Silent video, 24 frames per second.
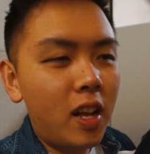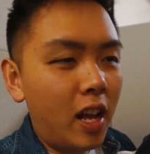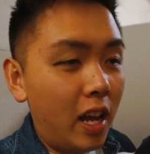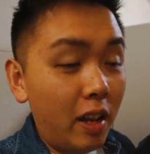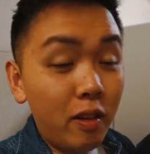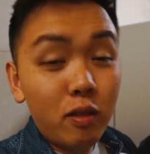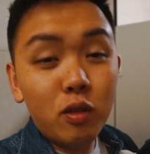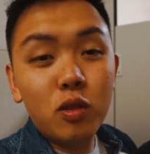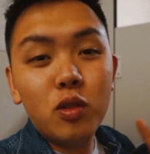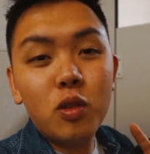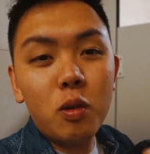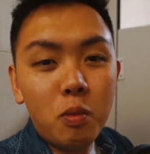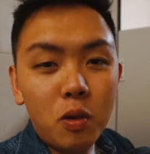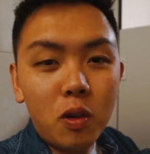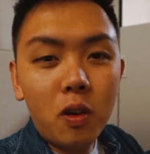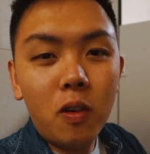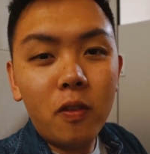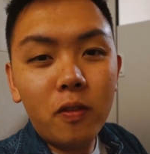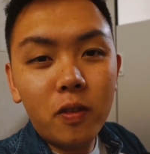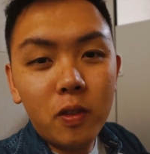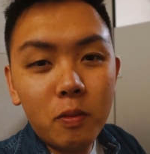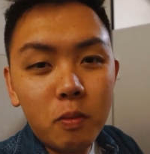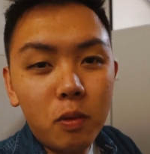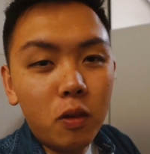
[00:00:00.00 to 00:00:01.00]
And I was super
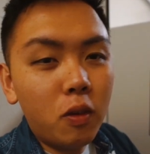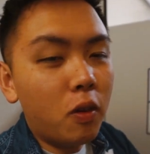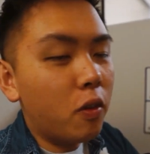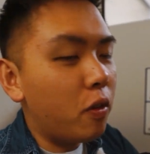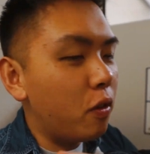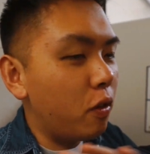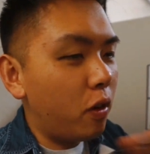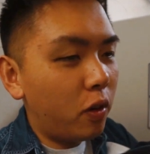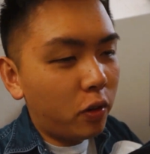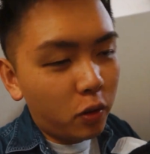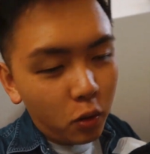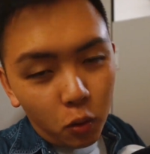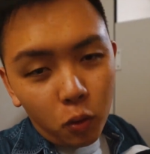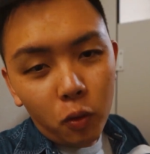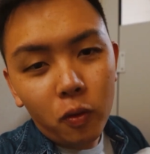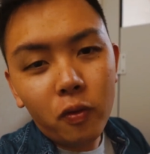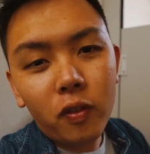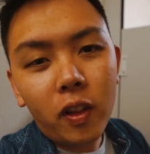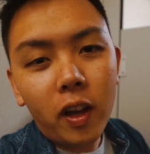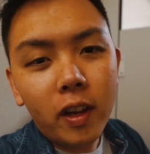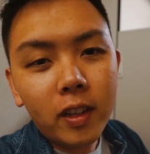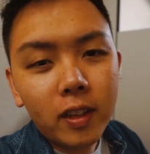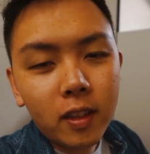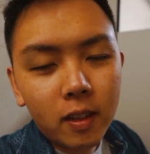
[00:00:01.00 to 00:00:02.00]
comfortable throughout the whole flight.